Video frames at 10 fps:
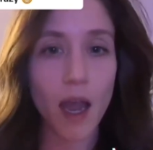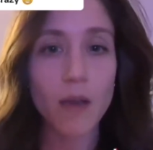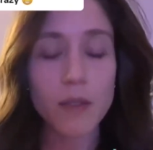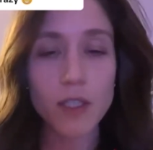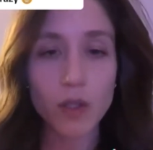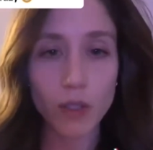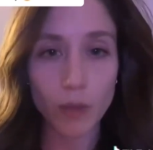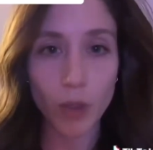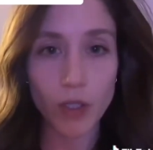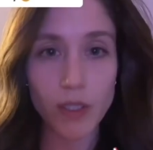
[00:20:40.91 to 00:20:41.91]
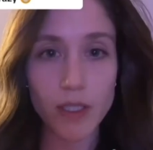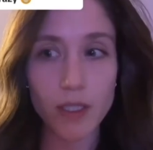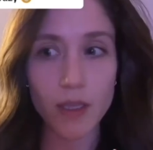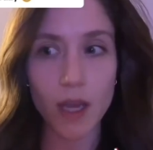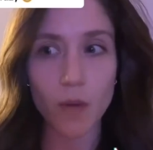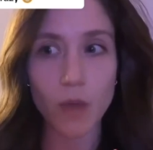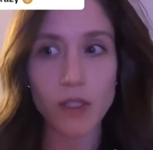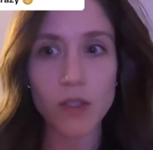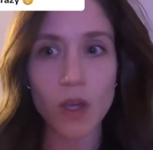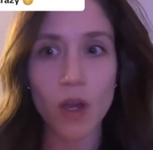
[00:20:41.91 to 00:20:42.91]
I was the only person that
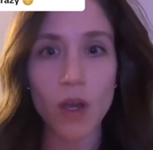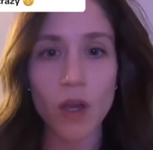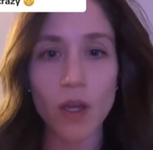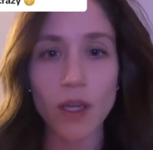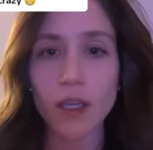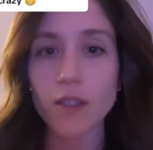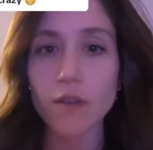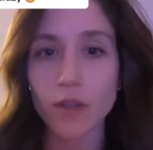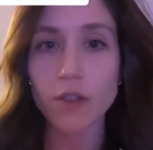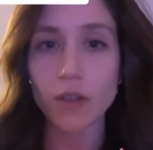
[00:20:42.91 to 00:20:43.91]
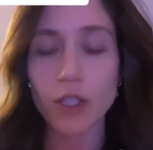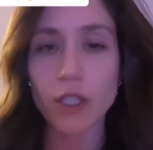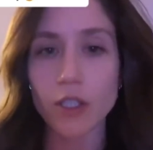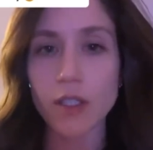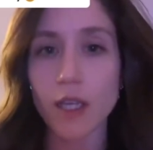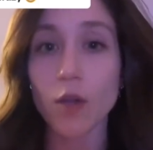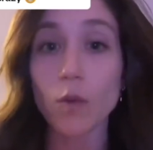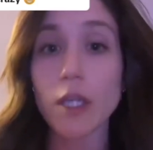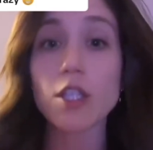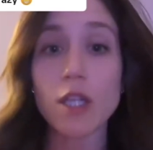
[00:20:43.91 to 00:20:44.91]
was individually just like
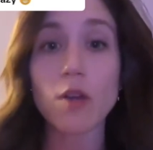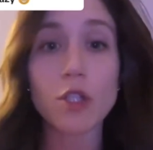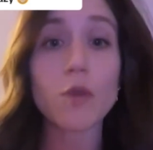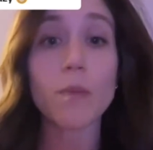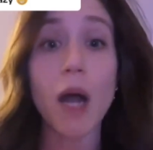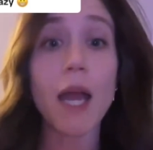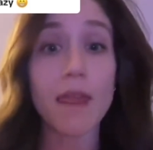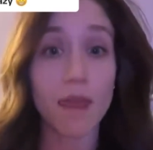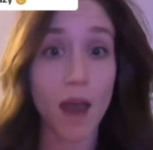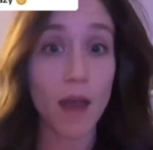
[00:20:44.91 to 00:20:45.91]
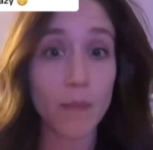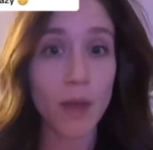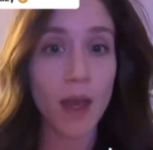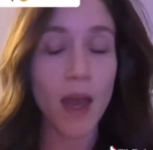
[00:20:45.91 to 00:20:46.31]
reached out to by them.